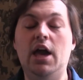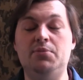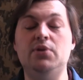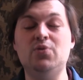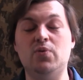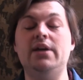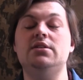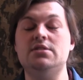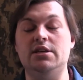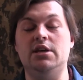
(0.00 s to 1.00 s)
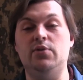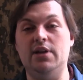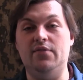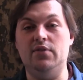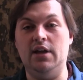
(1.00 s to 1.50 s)
It'd be great to see you
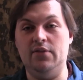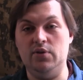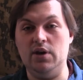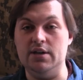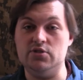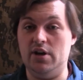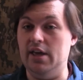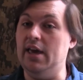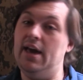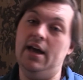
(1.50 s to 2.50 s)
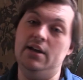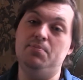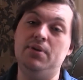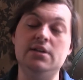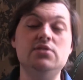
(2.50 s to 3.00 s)
and have you guys trying it,
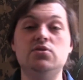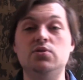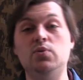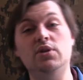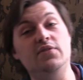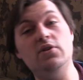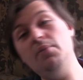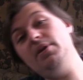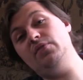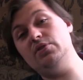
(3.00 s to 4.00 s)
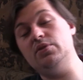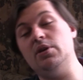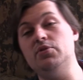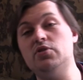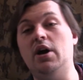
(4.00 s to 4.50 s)
and please do leave a comment if you
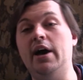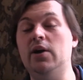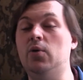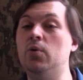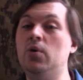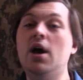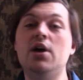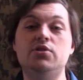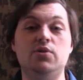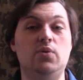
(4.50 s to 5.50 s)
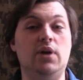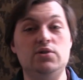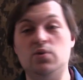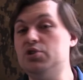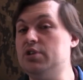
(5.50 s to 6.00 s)
do come and try, or do
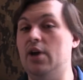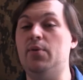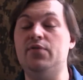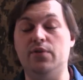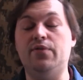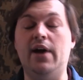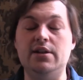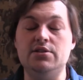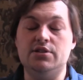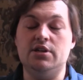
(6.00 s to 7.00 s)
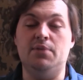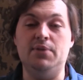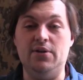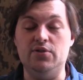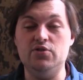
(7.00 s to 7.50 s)
sort of share with your friends to
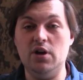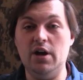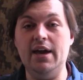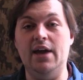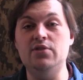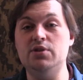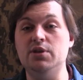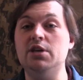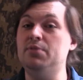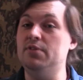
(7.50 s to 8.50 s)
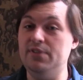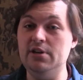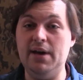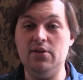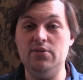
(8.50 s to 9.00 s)
come down and try it, and do give me
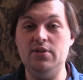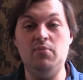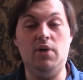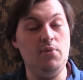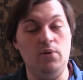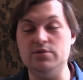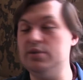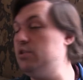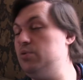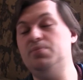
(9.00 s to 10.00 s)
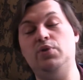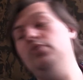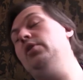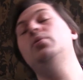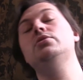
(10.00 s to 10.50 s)
feedback of them. I'm always looking to improve
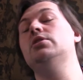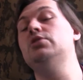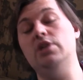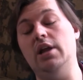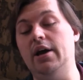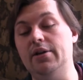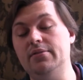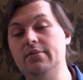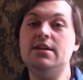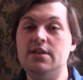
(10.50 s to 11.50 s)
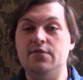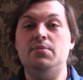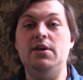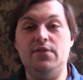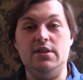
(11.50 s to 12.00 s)
and always looking to learn. That's it for
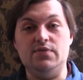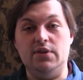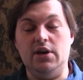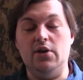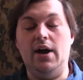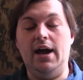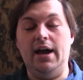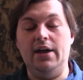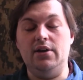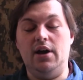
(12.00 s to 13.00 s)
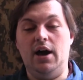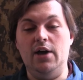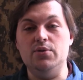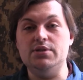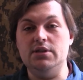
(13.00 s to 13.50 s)
me for this video, and
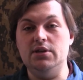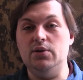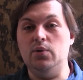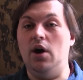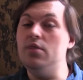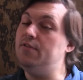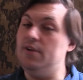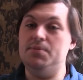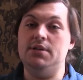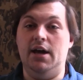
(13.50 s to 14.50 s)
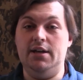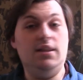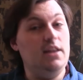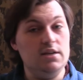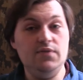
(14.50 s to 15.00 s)
I will see you on the flip side in
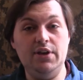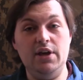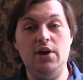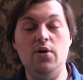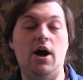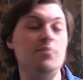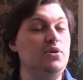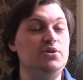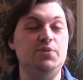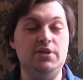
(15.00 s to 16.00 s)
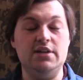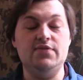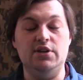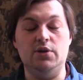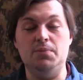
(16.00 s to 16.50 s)
the next video. I'm not sure what the next
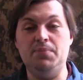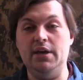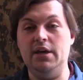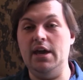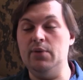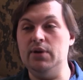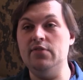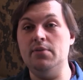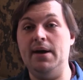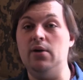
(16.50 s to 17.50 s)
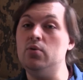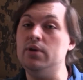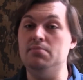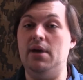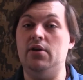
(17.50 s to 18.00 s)
video will be. It will either be about
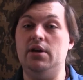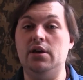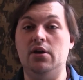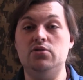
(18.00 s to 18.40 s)
Queen Mary